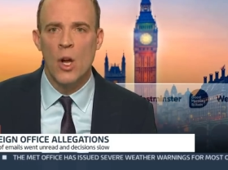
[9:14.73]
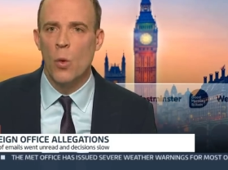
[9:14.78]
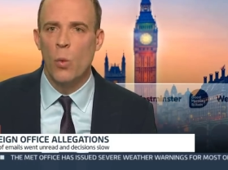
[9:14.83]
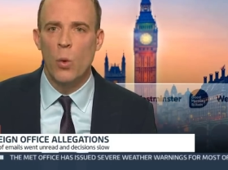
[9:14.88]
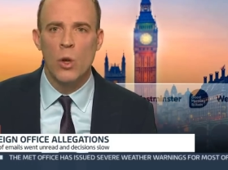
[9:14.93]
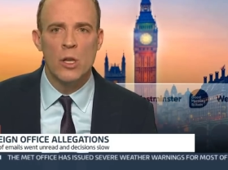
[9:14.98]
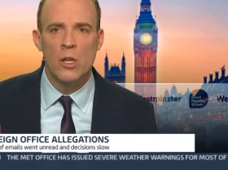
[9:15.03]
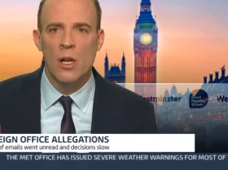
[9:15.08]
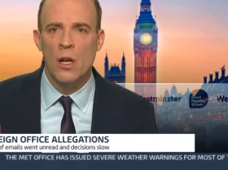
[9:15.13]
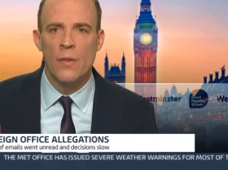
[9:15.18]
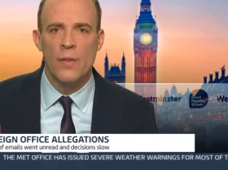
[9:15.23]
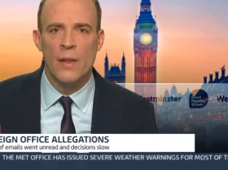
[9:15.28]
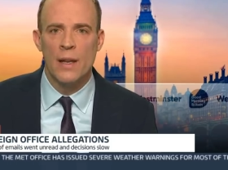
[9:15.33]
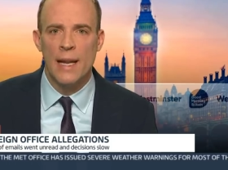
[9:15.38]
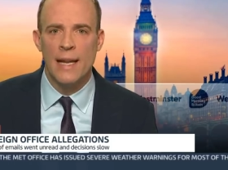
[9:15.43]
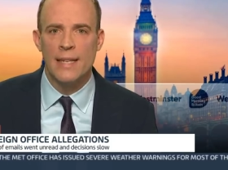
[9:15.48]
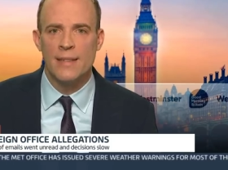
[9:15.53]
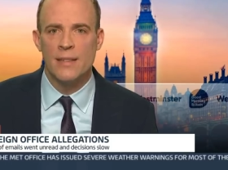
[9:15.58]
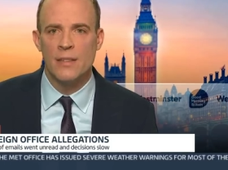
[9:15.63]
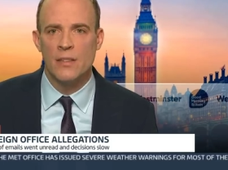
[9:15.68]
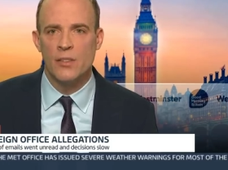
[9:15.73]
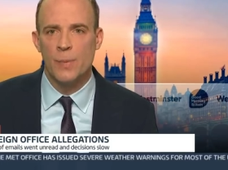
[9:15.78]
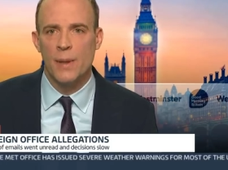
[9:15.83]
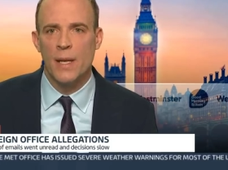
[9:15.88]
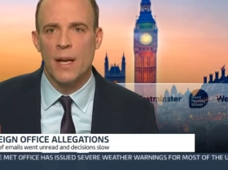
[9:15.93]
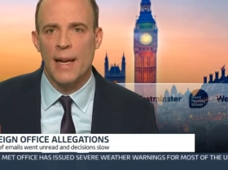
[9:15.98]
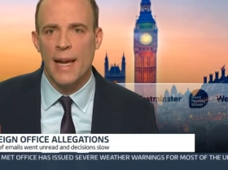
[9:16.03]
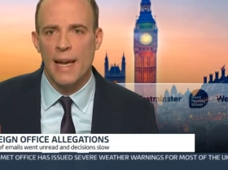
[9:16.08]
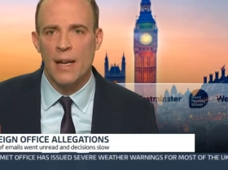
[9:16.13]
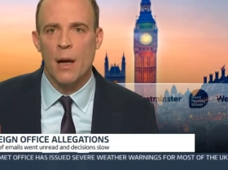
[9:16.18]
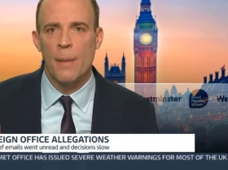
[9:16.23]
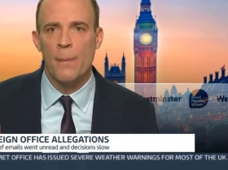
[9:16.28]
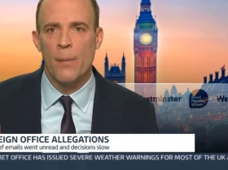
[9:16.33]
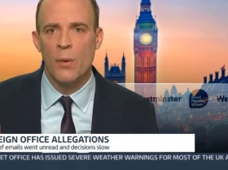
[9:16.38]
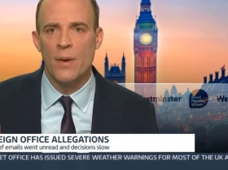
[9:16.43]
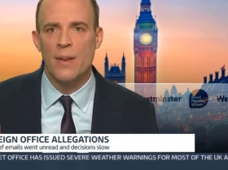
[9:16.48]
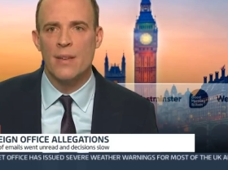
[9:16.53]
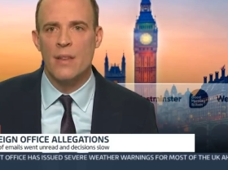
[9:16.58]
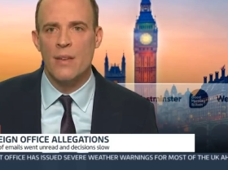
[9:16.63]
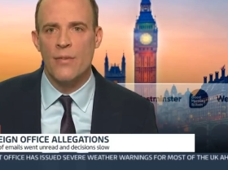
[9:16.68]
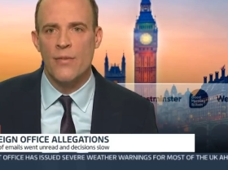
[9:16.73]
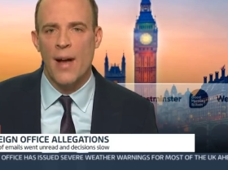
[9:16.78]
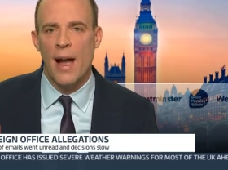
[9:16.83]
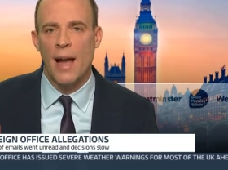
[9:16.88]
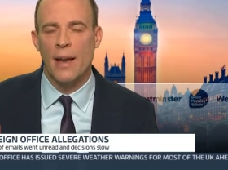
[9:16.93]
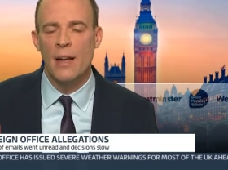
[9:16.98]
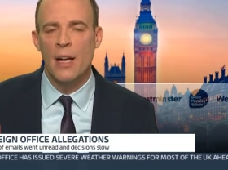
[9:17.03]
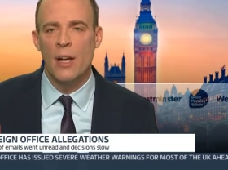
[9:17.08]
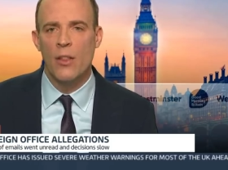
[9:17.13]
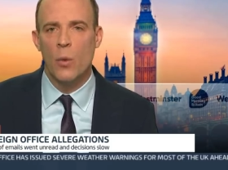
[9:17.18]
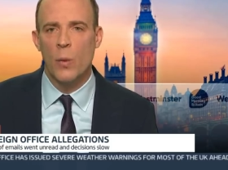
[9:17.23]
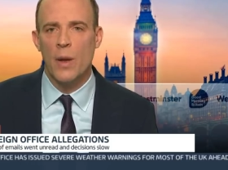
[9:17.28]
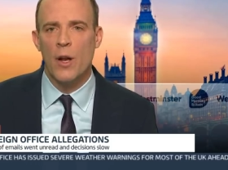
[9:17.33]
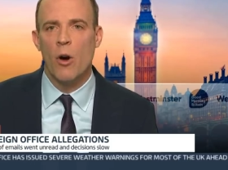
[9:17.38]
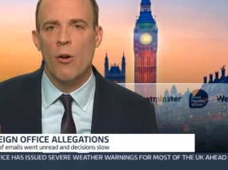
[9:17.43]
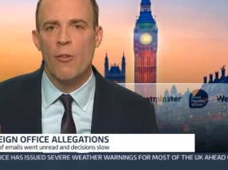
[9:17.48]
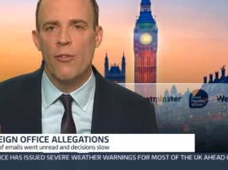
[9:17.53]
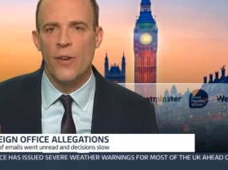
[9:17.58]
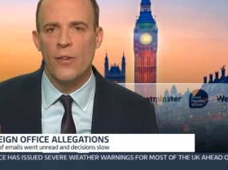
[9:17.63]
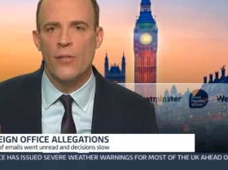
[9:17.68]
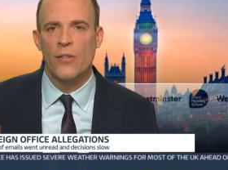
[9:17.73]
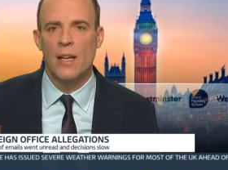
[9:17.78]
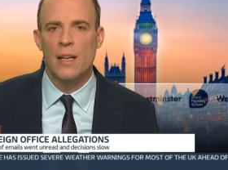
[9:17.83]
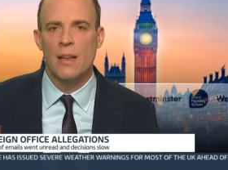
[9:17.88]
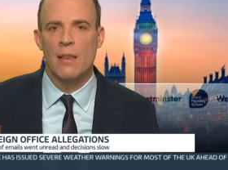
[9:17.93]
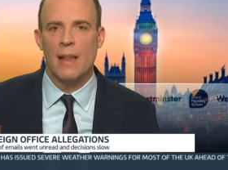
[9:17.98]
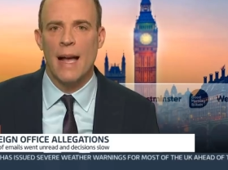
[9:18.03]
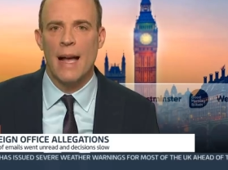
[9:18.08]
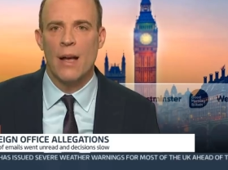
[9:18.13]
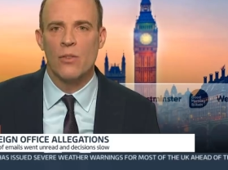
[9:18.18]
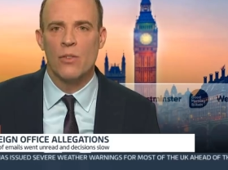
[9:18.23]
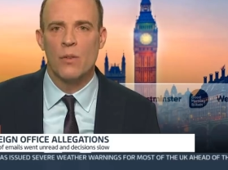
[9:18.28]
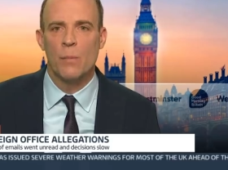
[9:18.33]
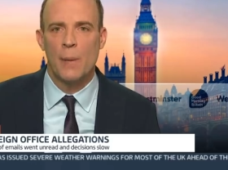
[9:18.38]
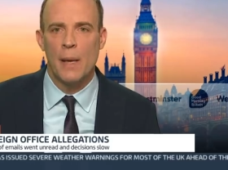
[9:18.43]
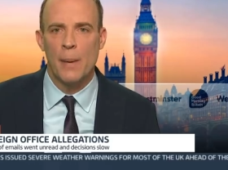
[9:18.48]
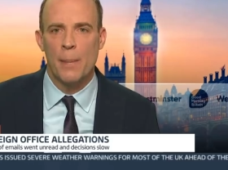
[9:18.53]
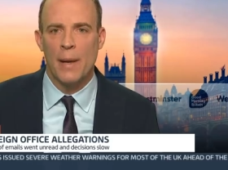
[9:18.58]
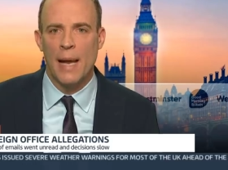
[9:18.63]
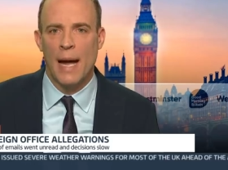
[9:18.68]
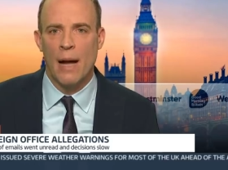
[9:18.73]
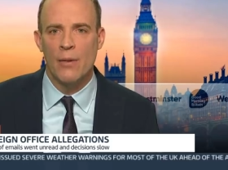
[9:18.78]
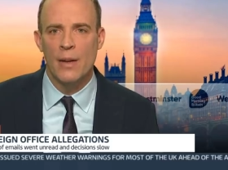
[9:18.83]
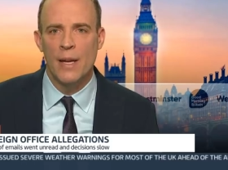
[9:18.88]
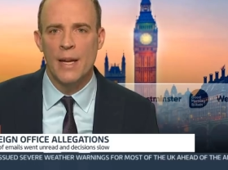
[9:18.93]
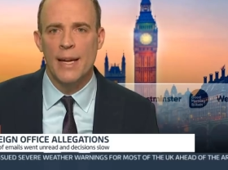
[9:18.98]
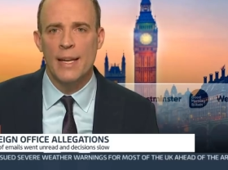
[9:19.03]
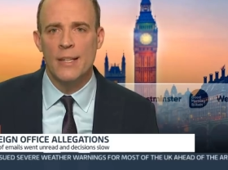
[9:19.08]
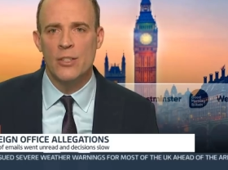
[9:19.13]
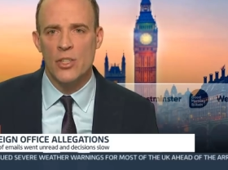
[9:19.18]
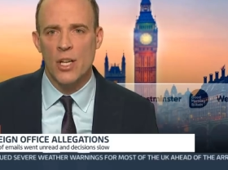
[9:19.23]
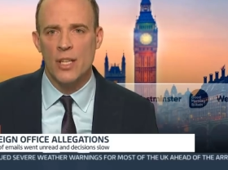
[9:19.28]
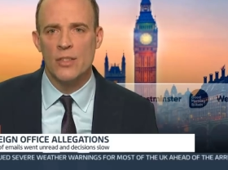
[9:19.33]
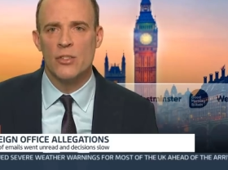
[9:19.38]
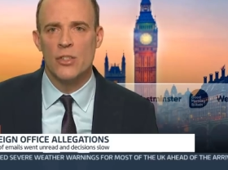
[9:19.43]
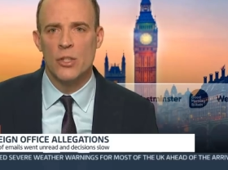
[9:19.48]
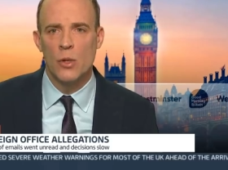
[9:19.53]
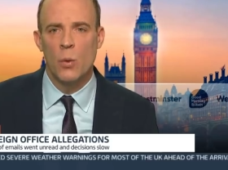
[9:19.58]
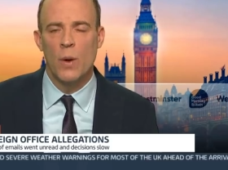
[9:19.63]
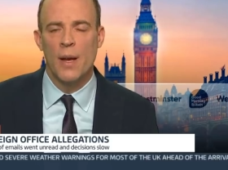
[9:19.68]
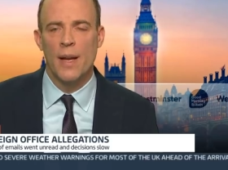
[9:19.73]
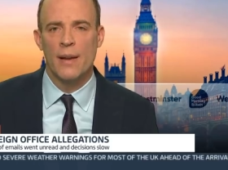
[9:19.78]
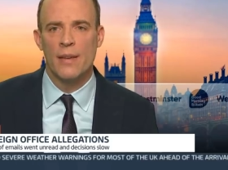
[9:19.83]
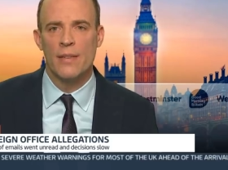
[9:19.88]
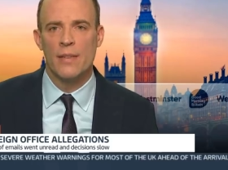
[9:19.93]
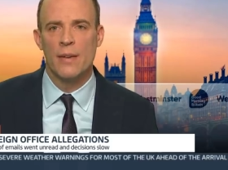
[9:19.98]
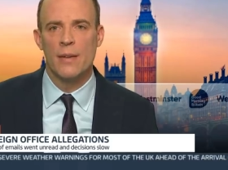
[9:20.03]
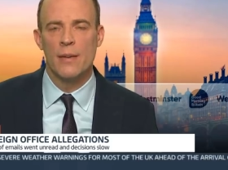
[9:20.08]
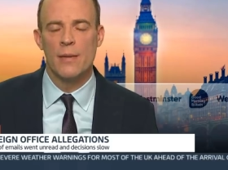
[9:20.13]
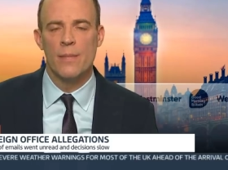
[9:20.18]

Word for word: We'll learn the lessons. But, again, I point to the fact that we got fifteen thousand people out in just two weeks.